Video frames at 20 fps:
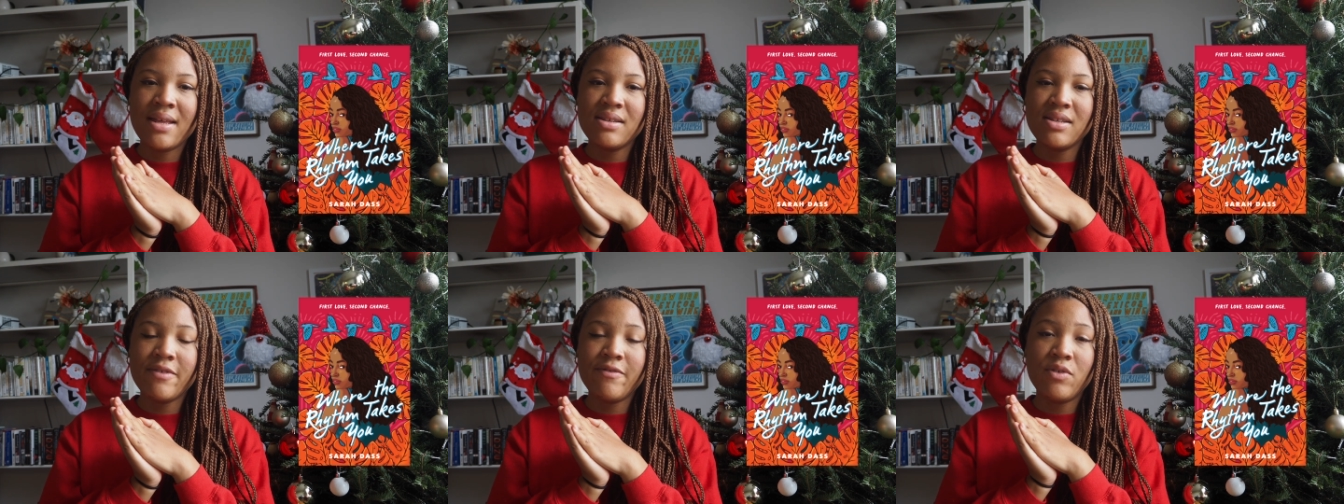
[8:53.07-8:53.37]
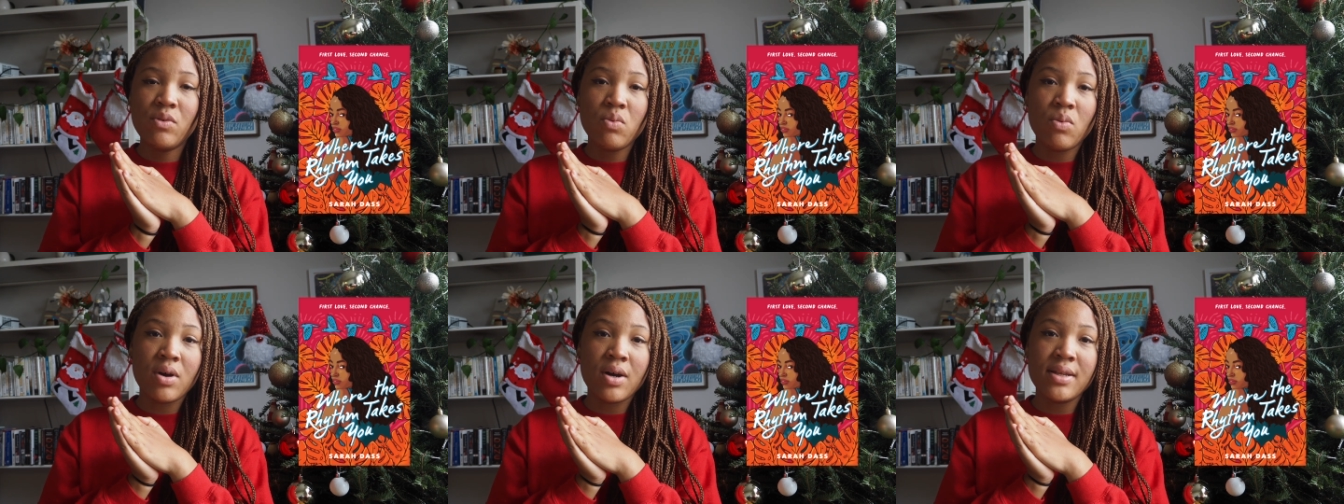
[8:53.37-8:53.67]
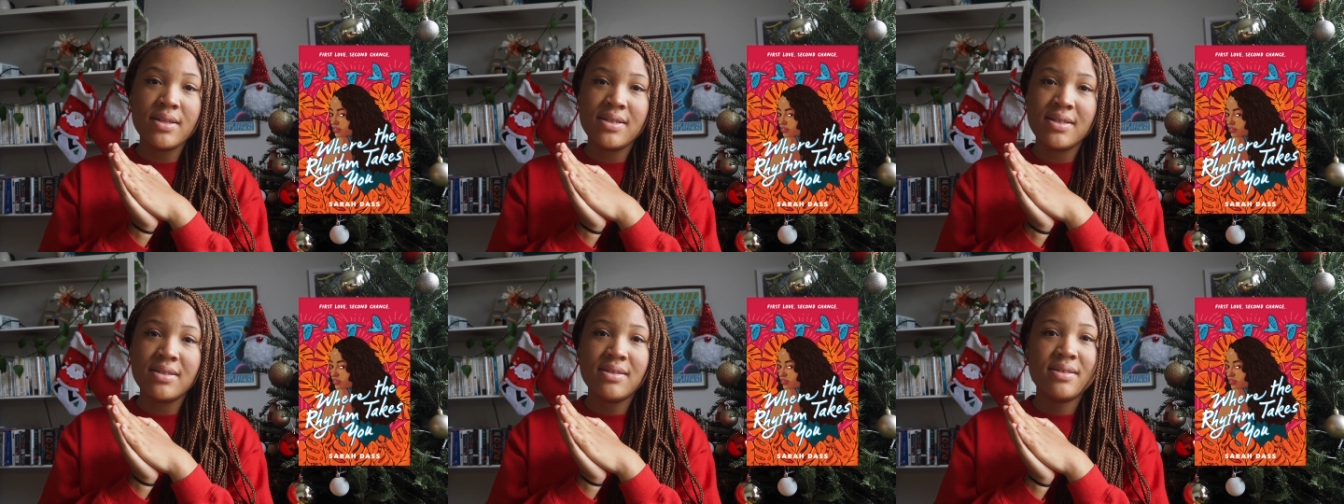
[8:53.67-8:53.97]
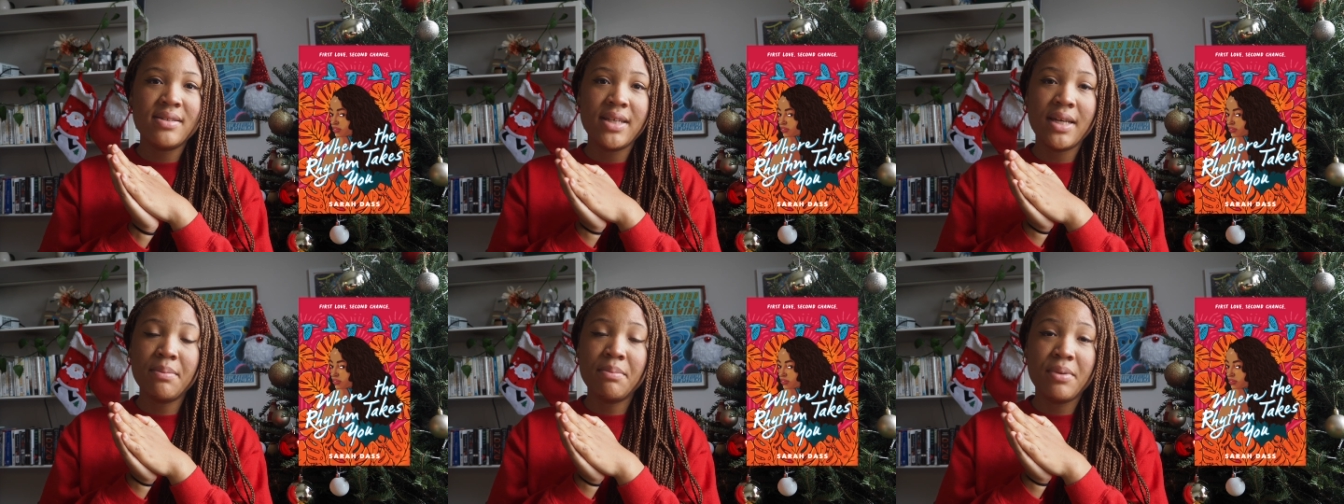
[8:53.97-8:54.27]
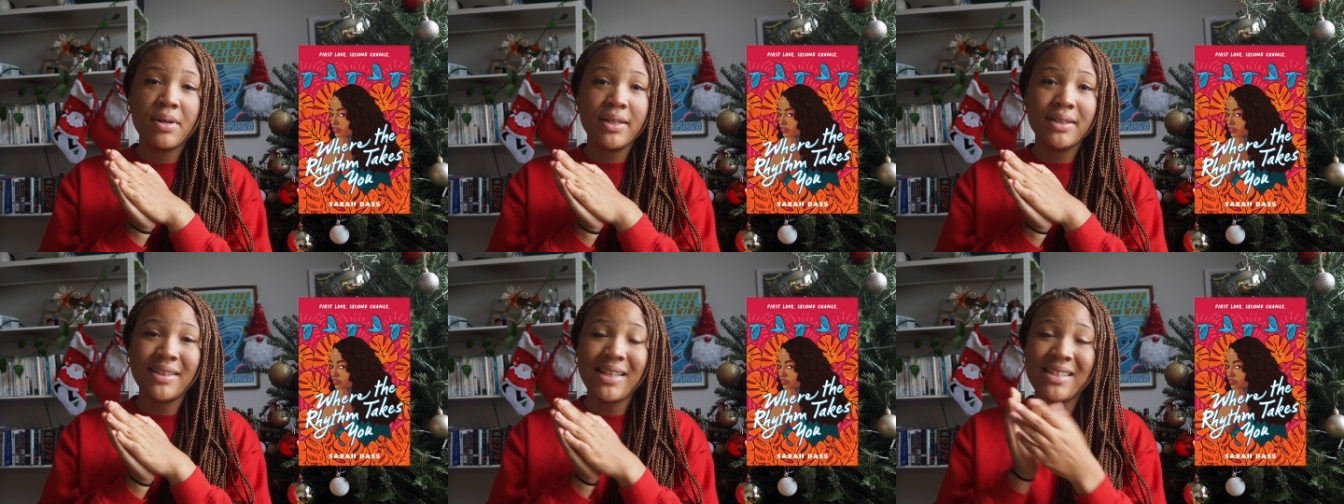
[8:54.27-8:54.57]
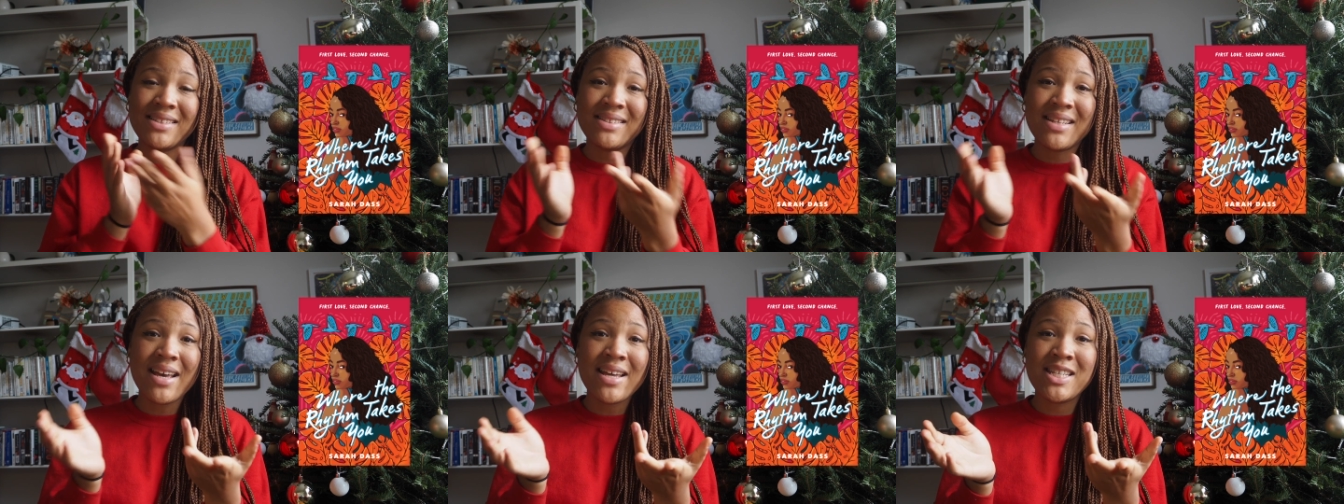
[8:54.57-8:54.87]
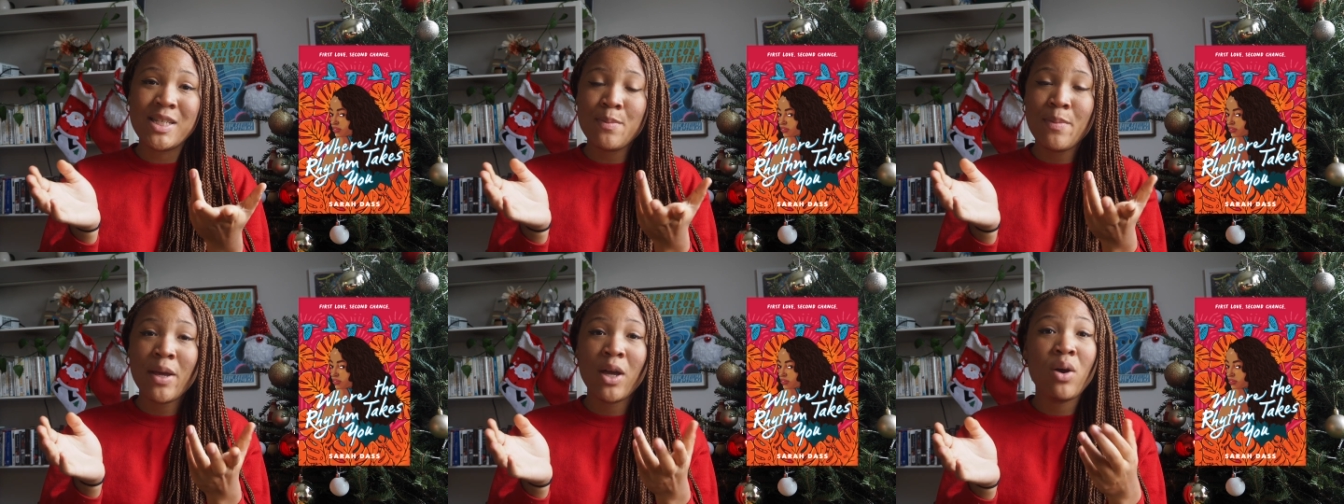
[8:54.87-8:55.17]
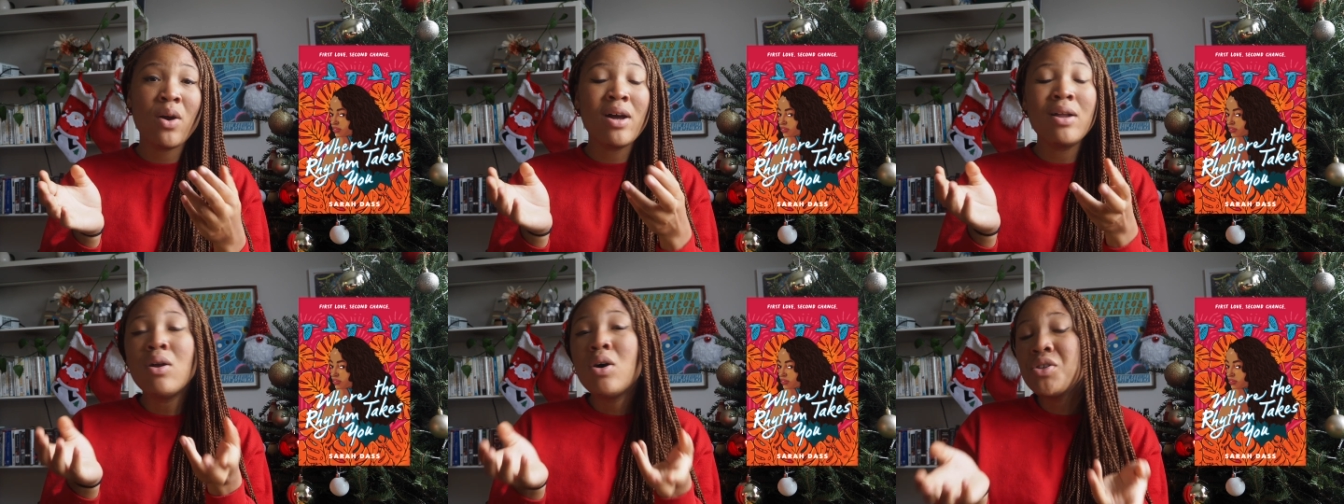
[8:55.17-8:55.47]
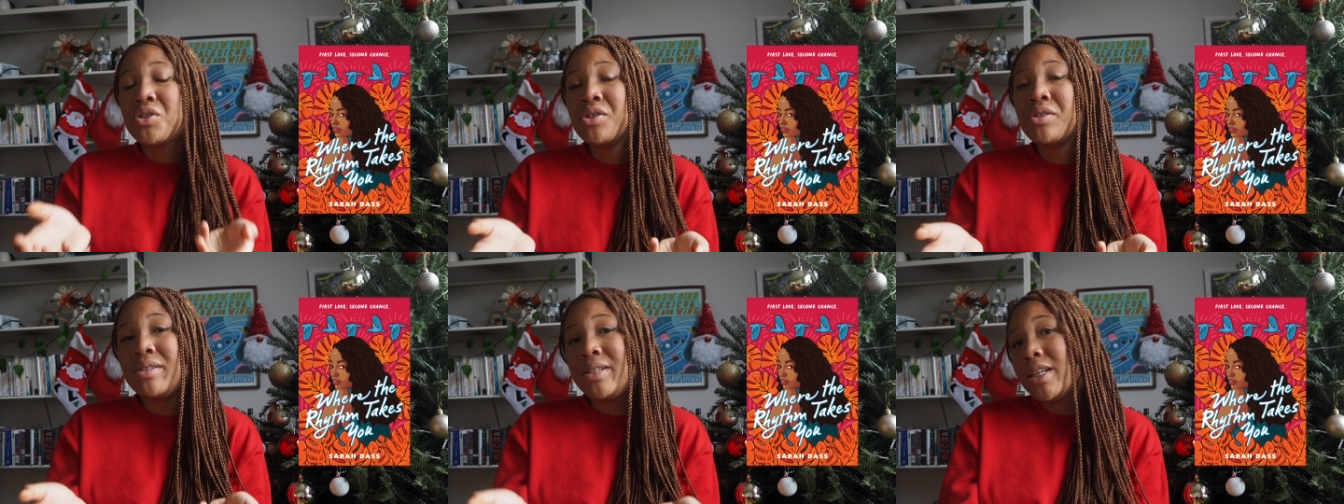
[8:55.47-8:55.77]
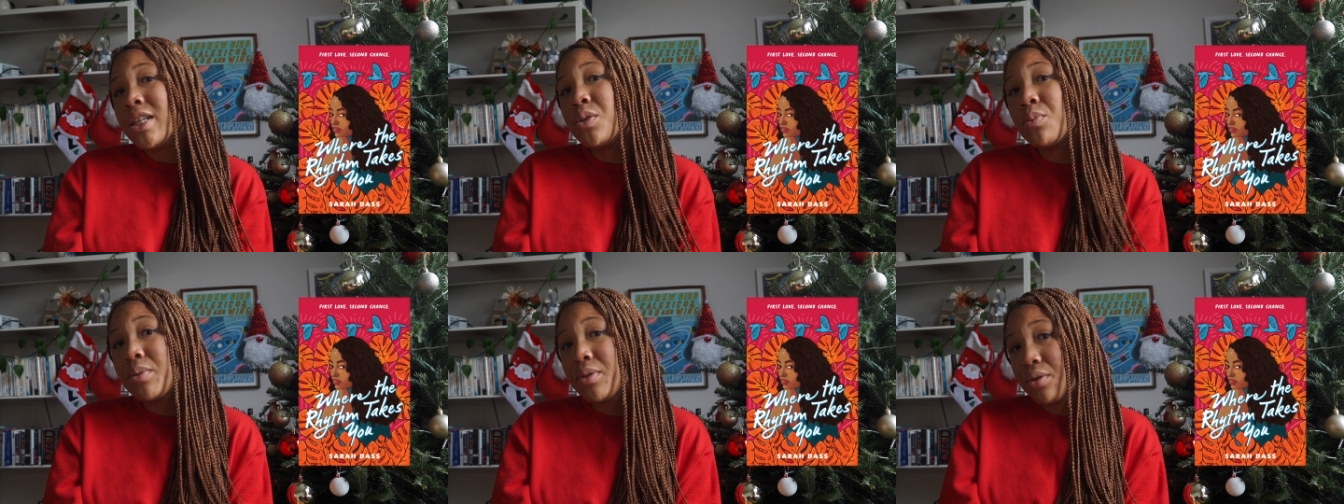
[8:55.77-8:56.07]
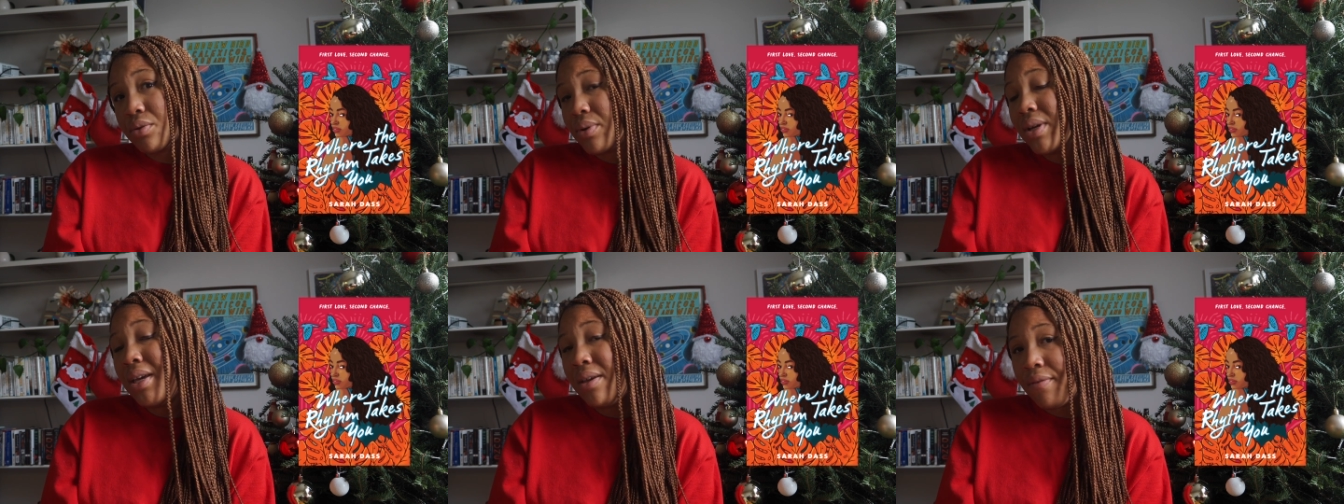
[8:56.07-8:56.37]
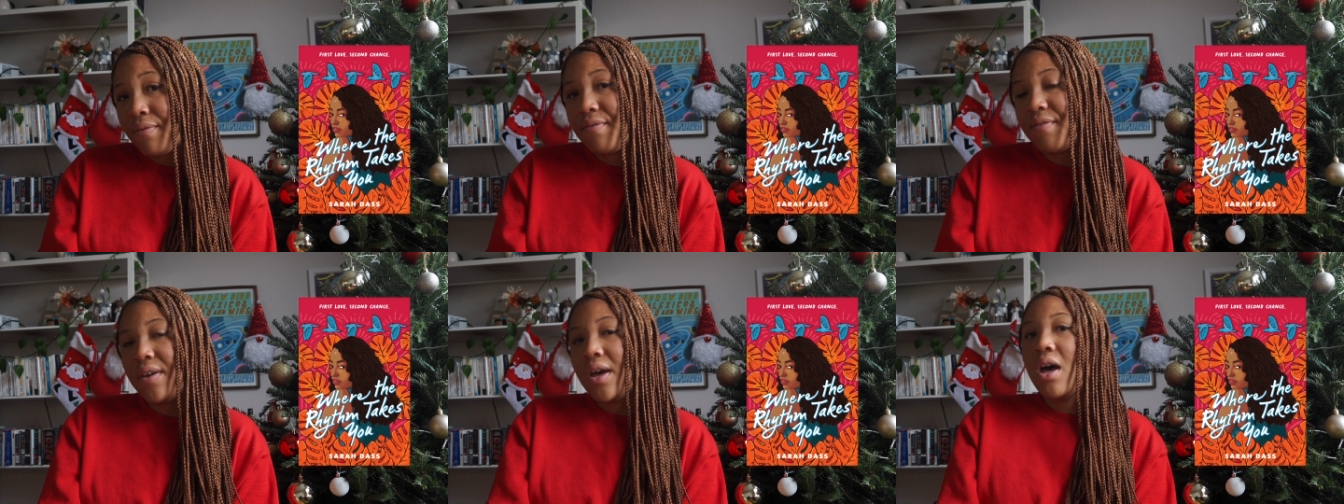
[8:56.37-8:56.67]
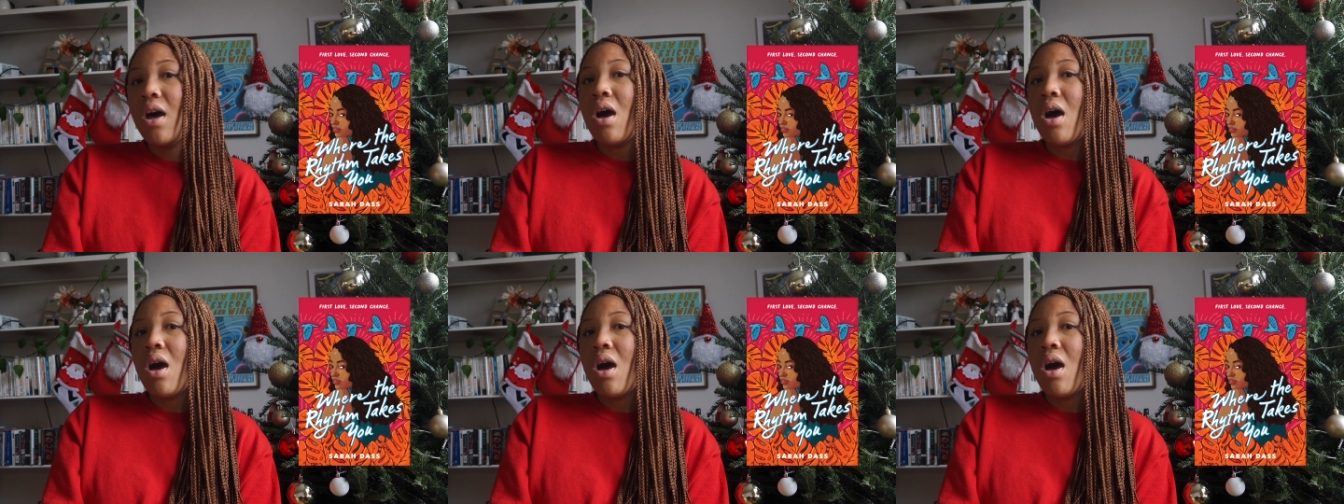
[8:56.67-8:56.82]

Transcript: if you want to see a book that's set in Tobago and also deals with grief,